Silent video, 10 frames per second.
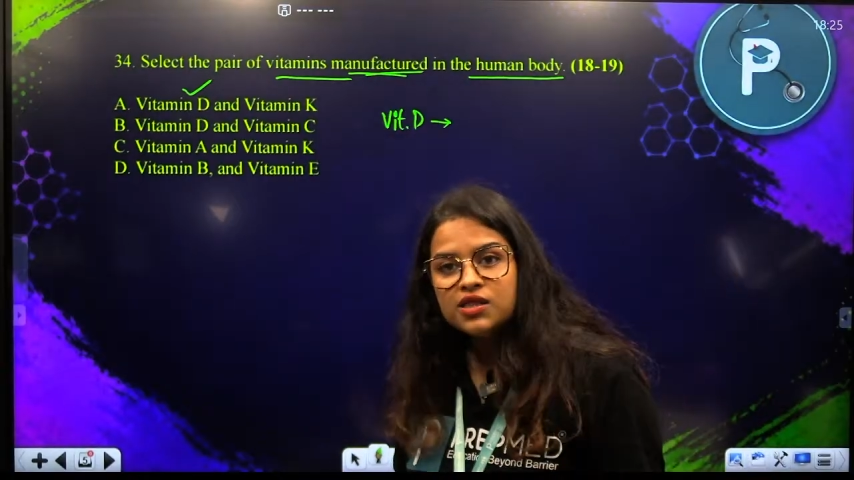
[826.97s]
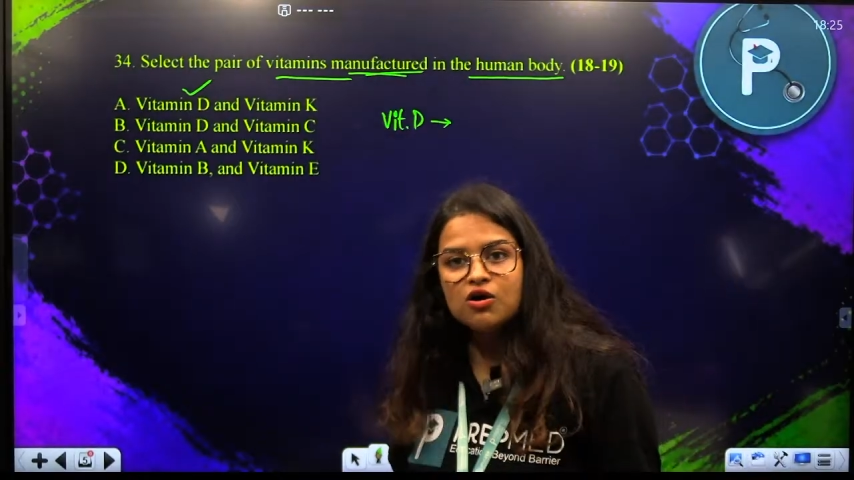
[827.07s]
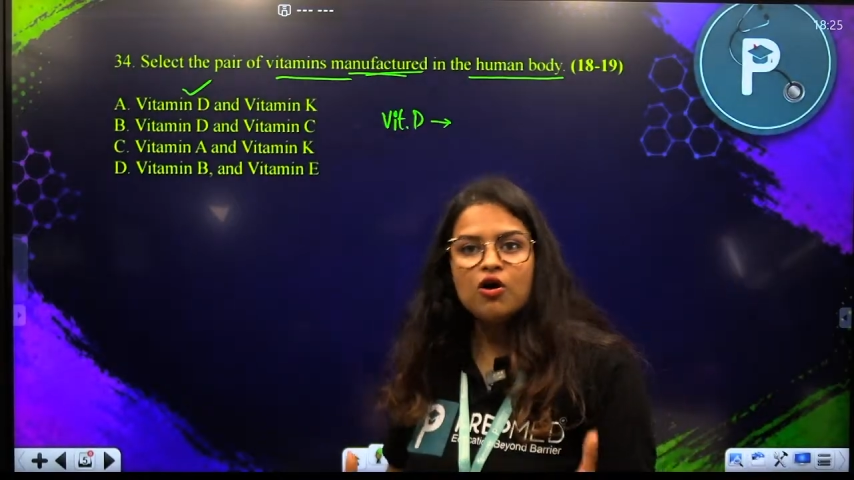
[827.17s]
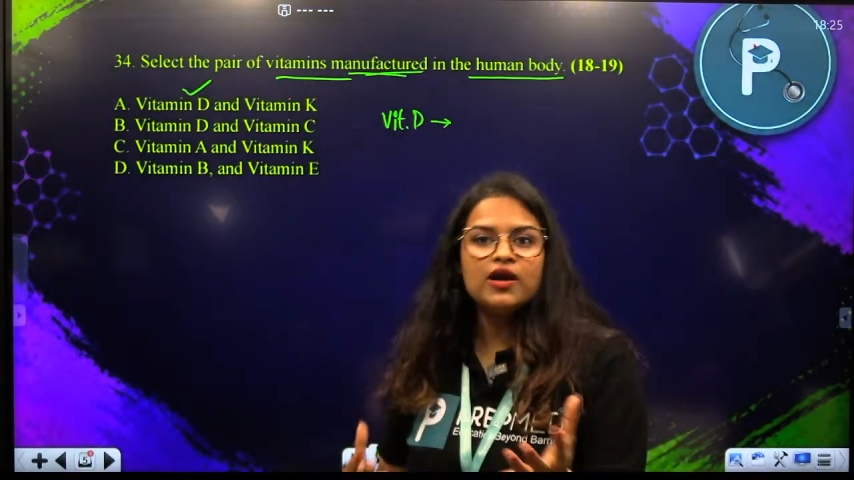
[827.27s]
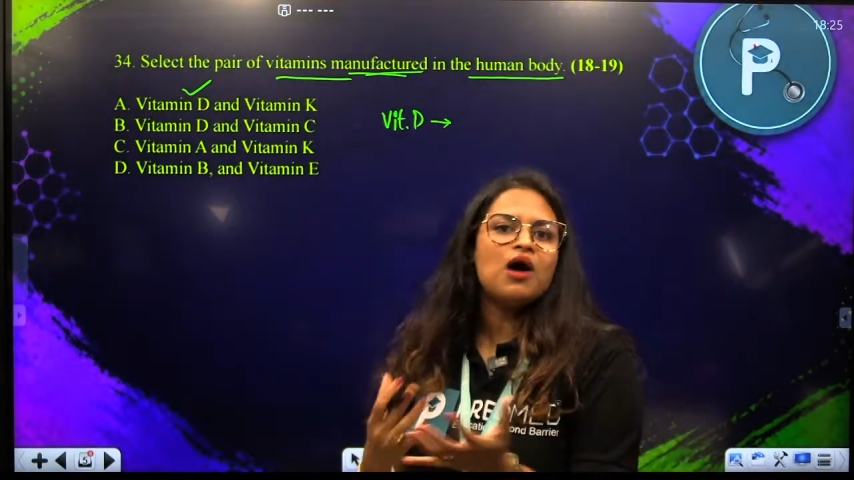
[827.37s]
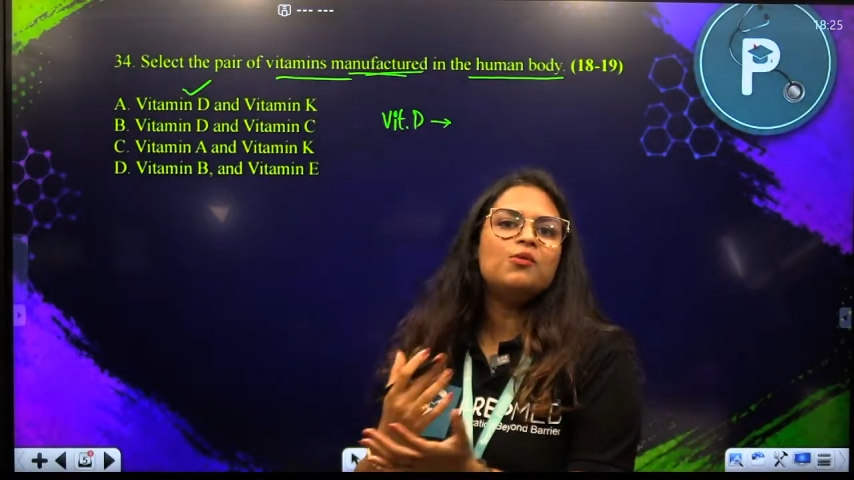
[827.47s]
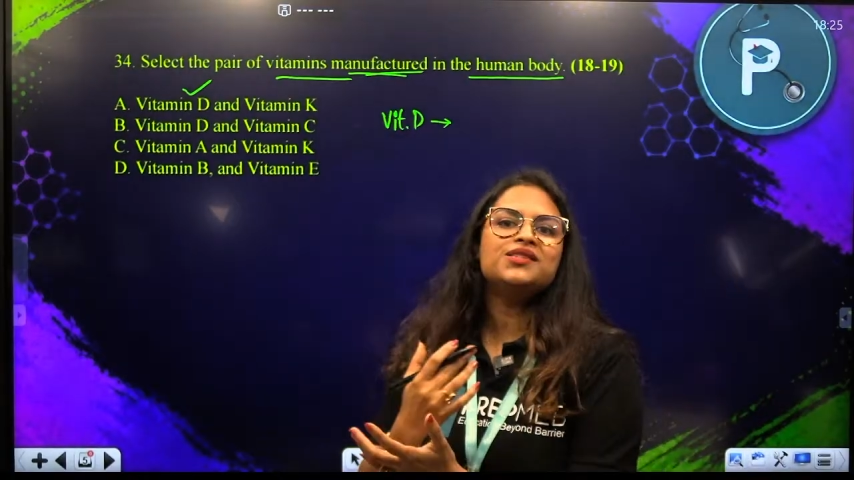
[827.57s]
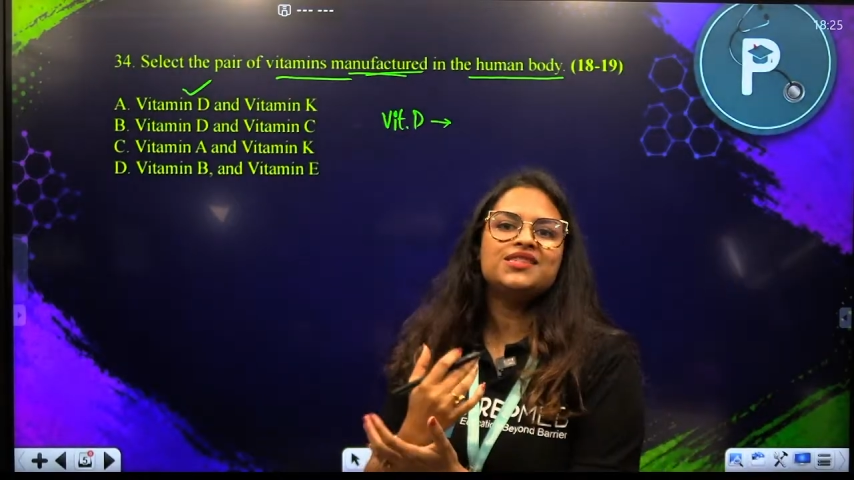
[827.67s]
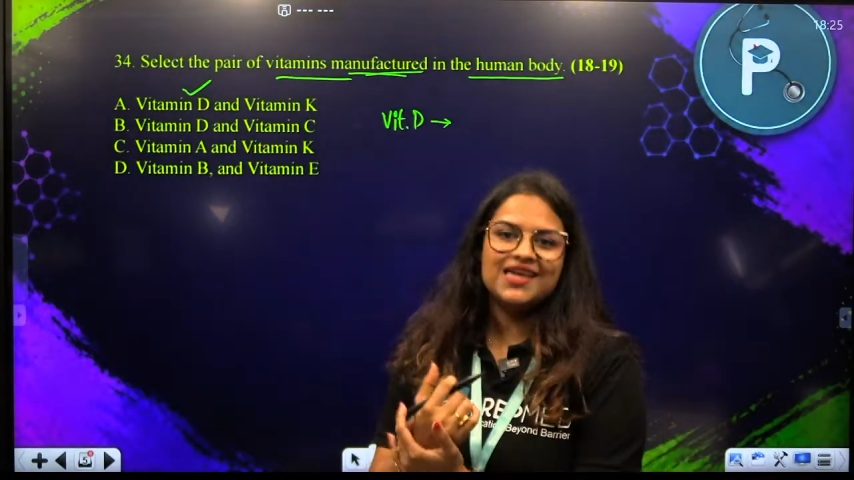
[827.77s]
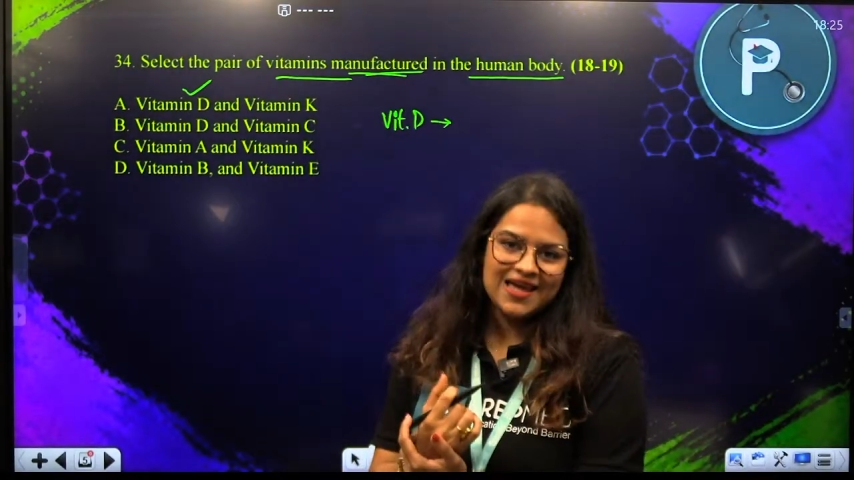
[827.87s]
on our
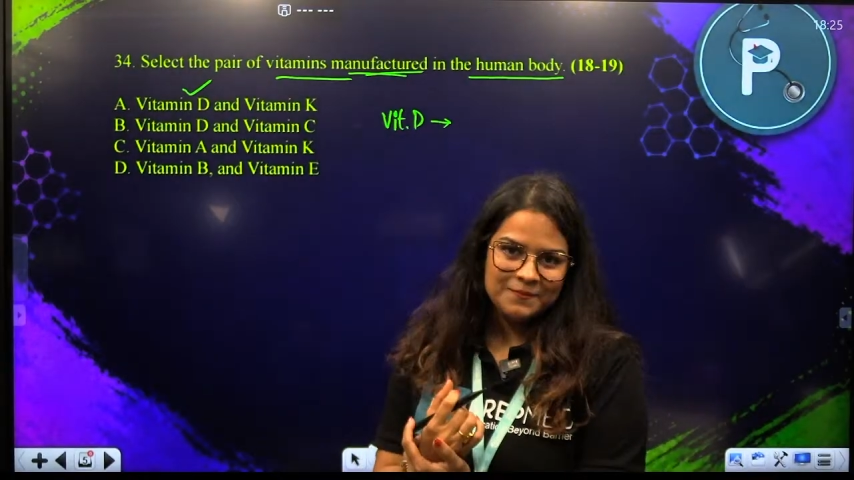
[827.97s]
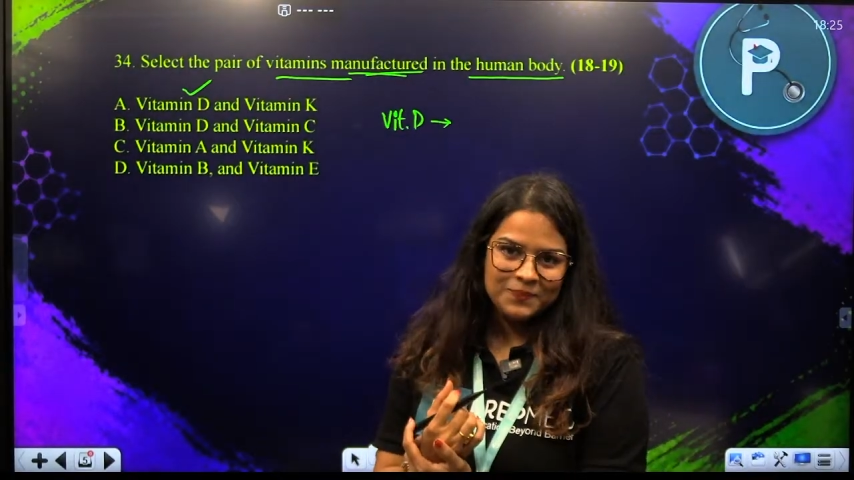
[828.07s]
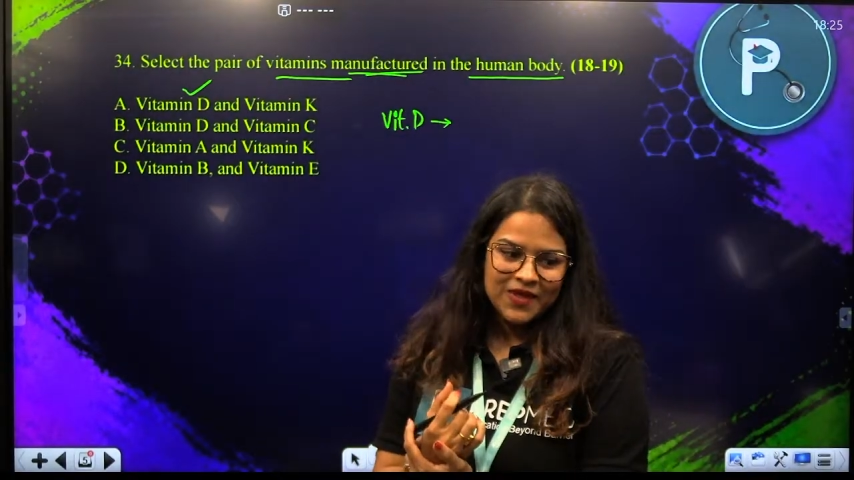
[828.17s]
skin,